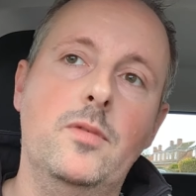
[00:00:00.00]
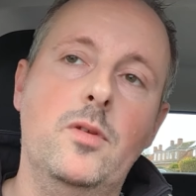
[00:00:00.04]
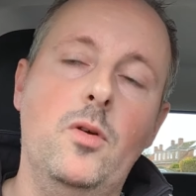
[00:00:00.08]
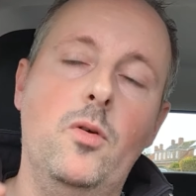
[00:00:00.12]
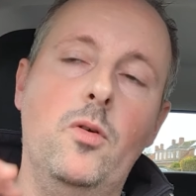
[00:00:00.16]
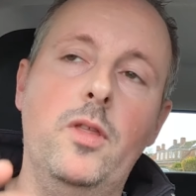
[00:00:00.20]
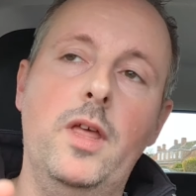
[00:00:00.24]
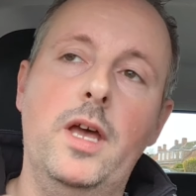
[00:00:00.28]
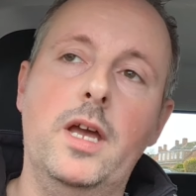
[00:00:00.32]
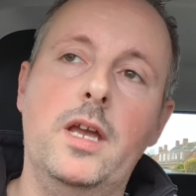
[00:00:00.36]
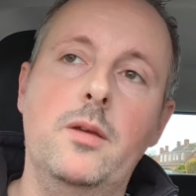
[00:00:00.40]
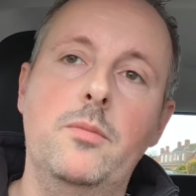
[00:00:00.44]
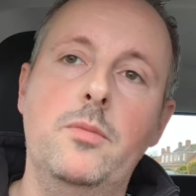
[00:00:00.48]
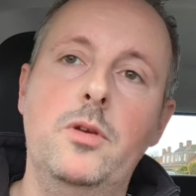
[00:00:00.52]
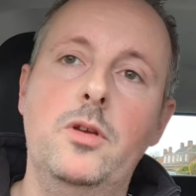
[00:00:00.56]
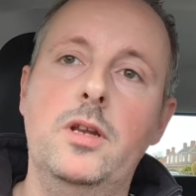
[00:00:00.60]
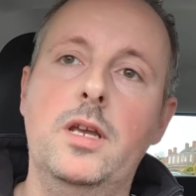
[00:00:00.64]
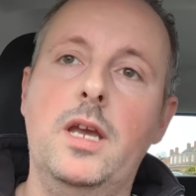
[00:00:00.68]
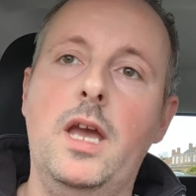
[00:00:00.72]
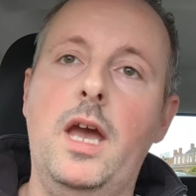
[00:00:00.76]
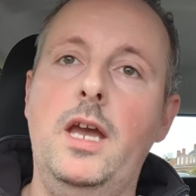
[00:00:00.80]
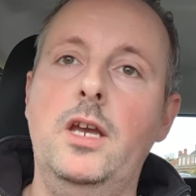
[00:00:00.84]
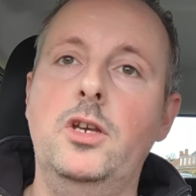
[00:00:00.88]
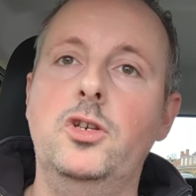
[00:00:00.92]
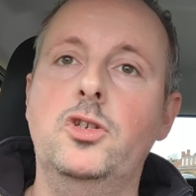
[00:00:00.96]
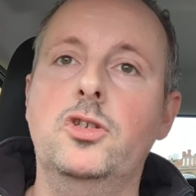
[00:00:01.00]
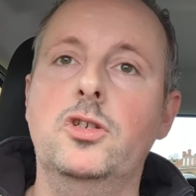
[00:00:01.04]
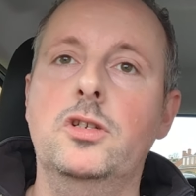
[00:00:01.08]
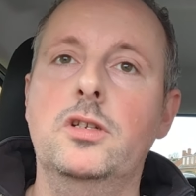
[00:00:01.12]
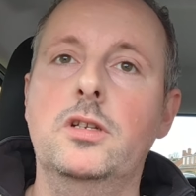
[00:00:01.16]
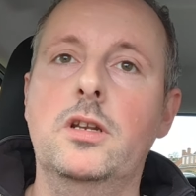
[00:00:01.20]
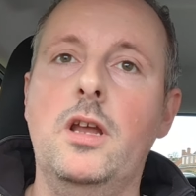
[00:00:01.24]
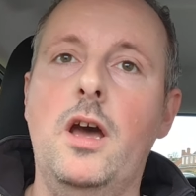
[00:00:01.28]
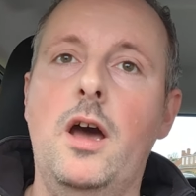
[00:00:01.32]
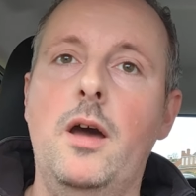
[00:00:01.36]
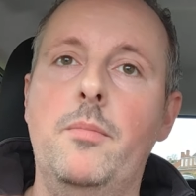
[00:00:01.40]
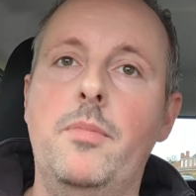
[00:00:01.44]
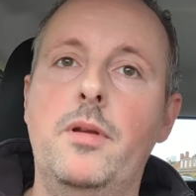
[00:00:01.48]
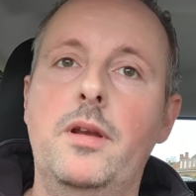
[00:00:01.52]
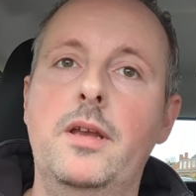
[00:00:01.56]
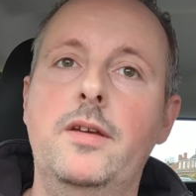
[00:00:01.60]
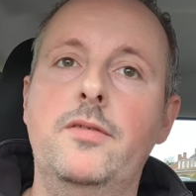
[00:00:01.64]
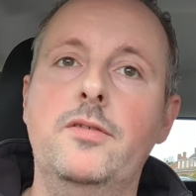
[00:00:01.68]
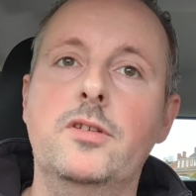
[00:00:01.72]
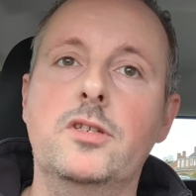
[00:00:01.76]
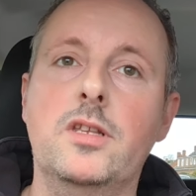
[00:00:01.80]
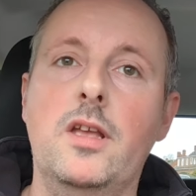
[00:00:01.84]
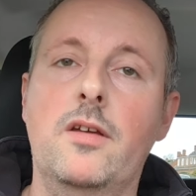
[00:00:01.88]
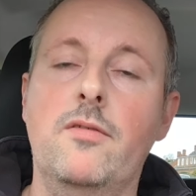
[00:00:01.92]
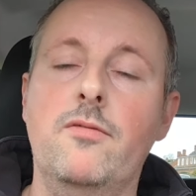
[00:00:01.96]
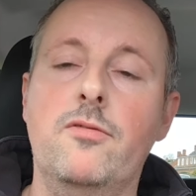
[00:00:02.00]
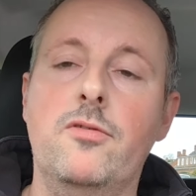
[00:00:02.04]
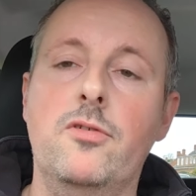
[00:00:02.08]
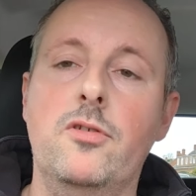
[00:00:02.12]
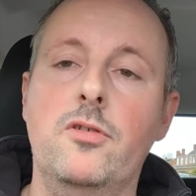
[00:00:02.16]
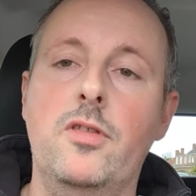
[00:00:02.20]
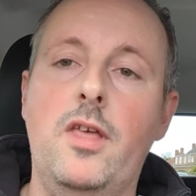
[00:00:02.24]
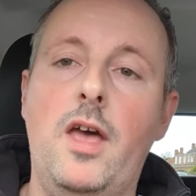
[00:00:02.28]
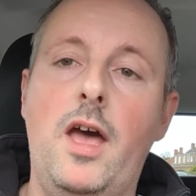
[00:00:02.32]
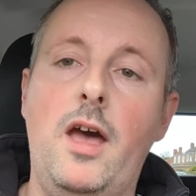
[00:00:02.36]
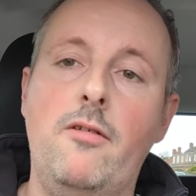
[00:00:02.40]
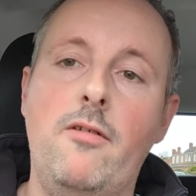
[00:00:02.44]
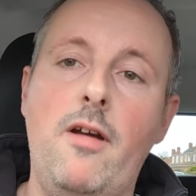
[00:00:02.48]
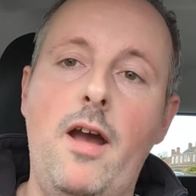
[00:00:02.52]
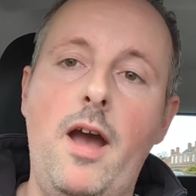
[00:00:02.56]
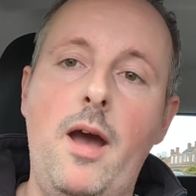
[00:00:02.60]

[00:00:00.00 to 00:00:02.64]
All their communication, I believe, is done through their